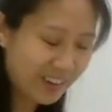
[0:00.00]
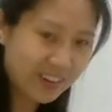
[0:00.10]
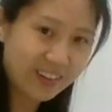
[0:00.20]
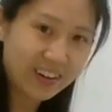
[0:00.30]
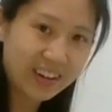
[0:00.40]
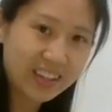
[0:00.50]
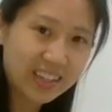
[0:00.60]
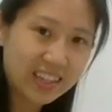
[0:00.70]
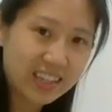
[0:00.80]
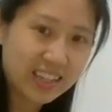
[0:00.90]
Alright,
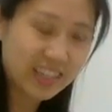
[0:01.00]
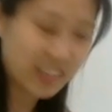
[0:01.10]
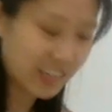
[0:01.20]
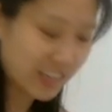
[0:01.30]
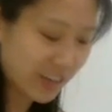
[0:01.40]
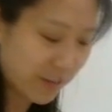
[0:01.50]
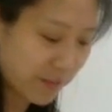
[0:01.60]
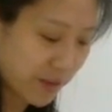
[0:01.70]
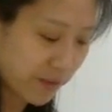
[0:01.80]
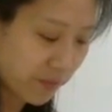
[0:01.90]
so this is a kneecap.
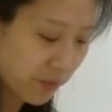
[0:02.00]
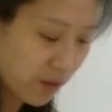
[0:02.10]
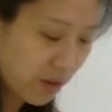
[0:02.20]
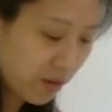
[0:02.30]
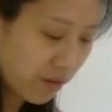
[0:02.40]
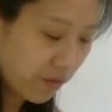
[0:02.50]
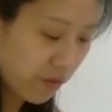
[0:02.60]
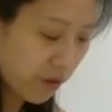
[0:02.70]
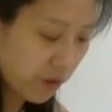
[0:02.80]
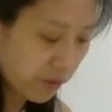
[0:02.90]
Now,
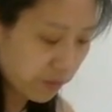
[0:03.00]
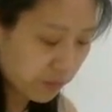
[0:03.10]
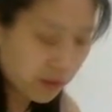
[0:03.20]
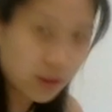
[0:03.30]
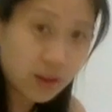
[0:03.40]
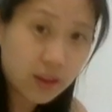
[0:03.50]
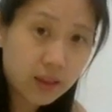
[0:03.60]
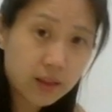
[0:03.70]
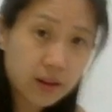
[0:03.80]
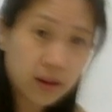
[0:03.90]
from
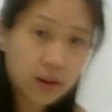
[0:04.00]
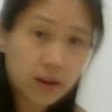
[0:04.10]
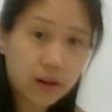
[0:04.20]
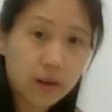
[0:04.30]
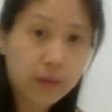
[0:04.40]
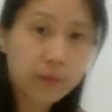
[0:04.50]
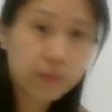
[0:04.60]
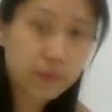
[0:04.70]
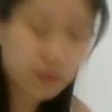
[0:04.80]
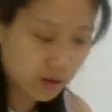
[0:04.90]
the
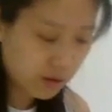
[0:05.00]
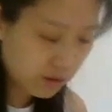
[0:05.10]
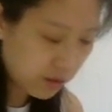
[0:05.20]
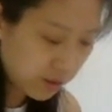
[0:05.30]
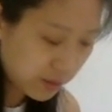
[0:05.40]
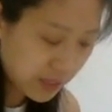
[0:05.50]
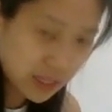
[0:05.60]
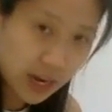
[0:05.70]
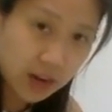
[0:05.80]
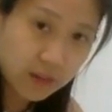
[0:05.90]
lower
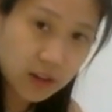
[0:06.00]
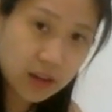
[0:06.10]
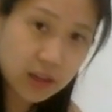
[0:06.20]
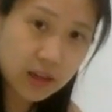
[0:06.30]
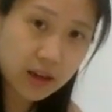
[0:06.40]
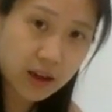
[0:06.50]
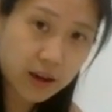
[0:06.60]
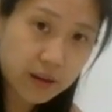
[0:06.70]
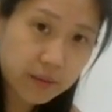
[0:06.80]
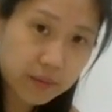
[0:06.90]
side of the
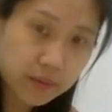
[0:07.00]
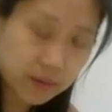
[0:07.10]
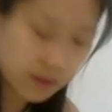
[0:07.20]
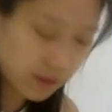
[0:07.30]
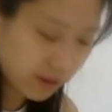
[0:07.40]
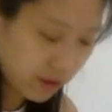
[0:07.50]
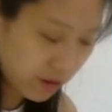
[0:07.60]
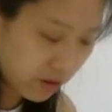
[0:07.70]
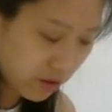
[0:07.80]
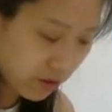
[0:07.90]
kneecap, okay,
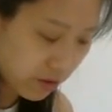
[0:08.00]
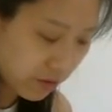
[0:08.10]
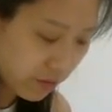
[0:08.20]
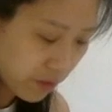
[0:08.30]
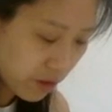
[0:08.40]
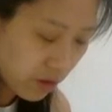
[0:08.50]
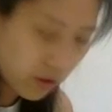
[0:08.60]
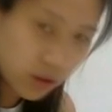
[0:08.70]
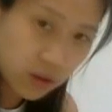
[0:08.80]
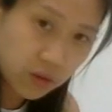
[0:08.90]
here, you
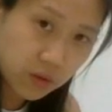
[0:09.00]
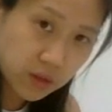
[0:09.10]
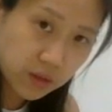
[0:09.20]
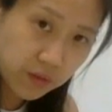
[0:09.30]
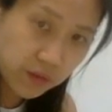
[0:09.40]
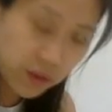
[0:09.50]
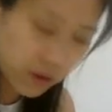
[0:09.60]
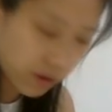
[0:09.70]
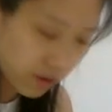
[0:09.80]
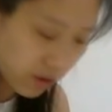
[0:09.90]
can use the
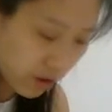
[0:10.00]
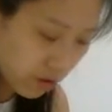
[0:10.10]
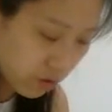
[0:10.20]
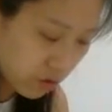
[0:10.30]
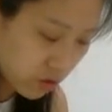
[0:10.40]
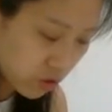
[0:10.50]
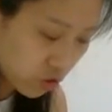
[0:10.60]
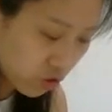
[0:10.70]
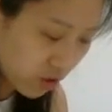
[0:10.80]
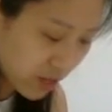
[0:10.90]
finger and you just
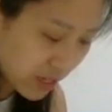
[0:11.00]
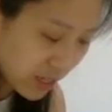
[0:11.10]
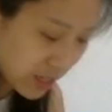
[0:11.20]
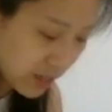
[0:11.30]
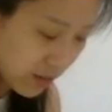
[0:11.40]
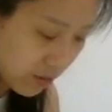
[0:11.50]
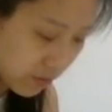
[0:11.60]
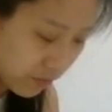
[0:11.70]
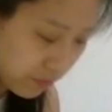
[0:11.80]
trace it down.